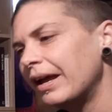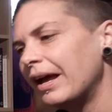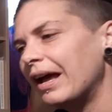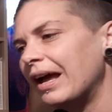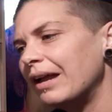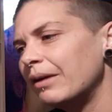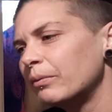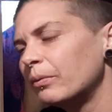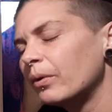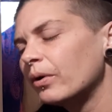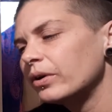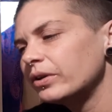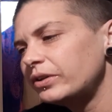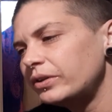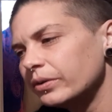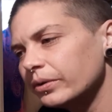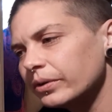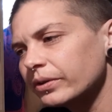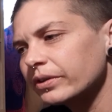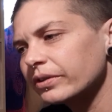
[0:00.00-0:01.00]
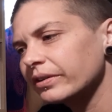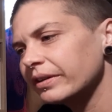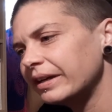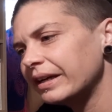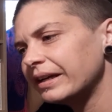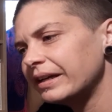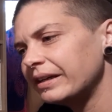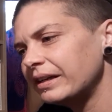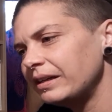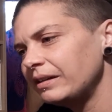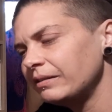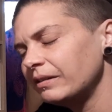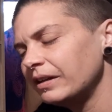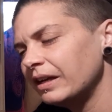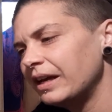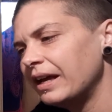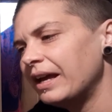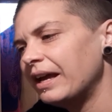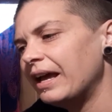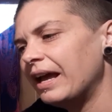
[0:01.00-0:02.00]
And what you're creating
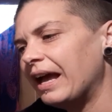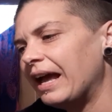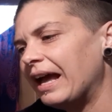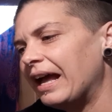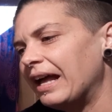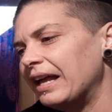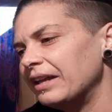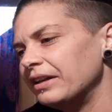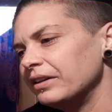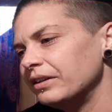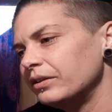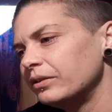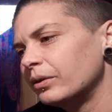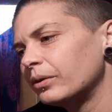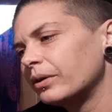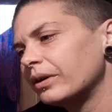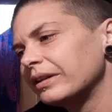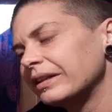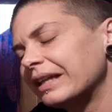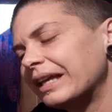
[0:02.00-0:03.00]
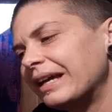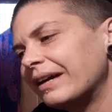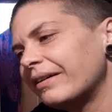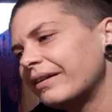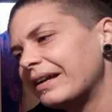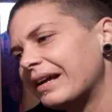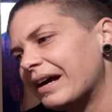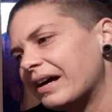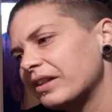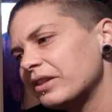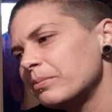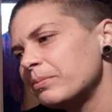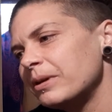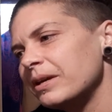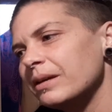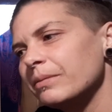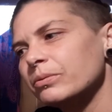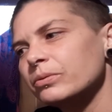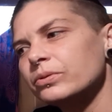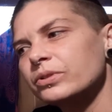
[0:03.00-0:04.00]
and not allowing other
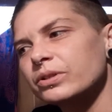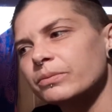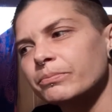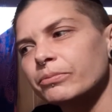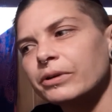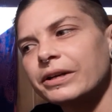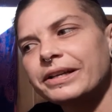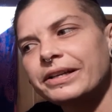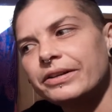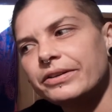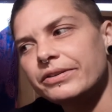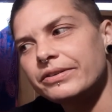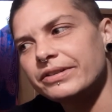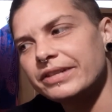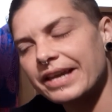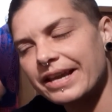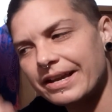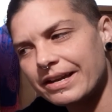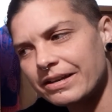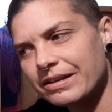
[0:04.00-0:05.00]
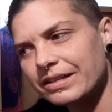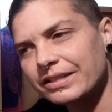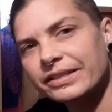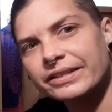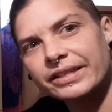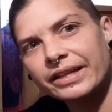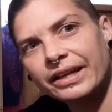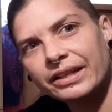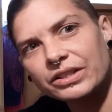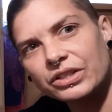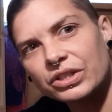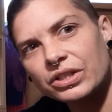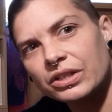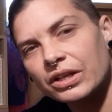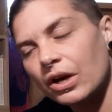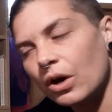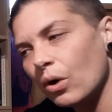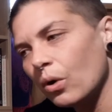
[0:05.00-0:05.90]
people to bring you down as such